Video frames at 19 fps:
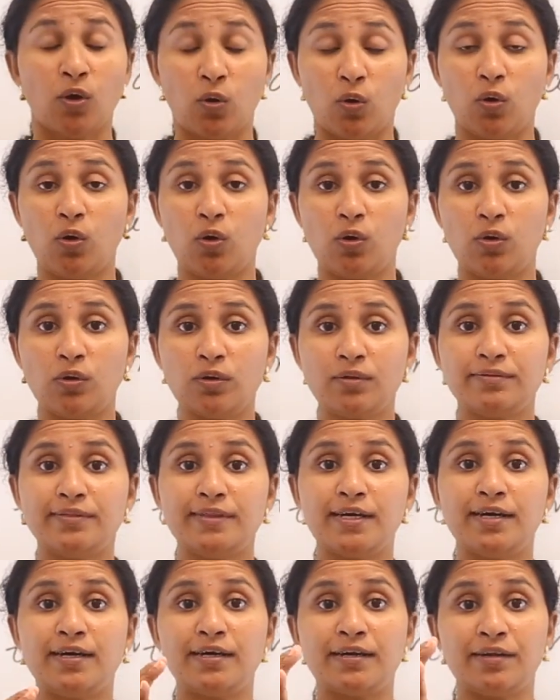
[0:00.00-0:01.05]
or
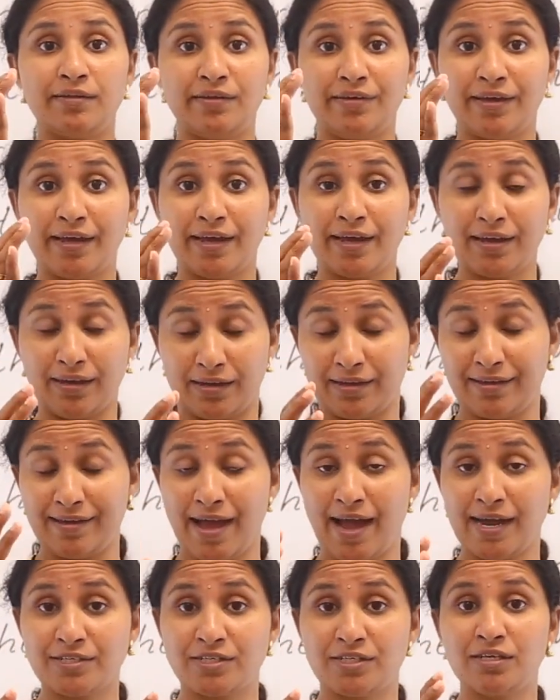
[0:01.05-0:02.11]
the
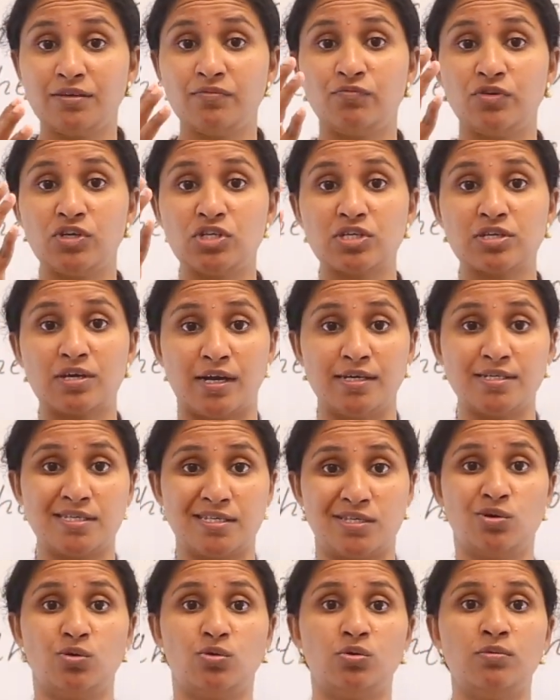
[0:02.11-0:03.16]
reactant which
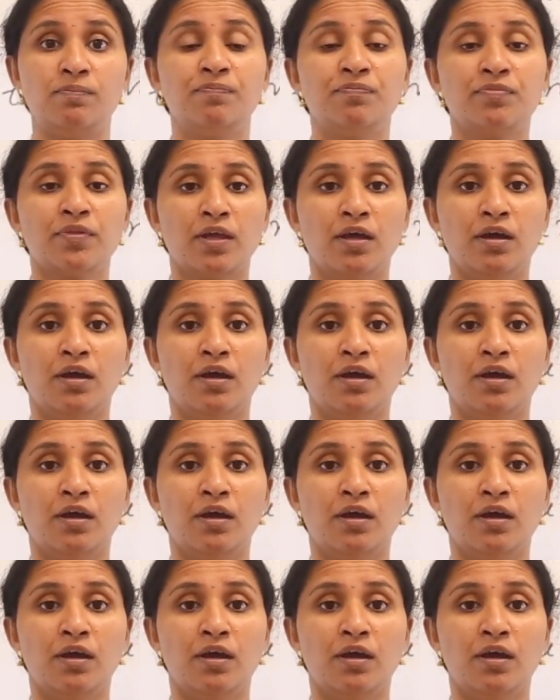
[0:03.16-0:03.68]
consume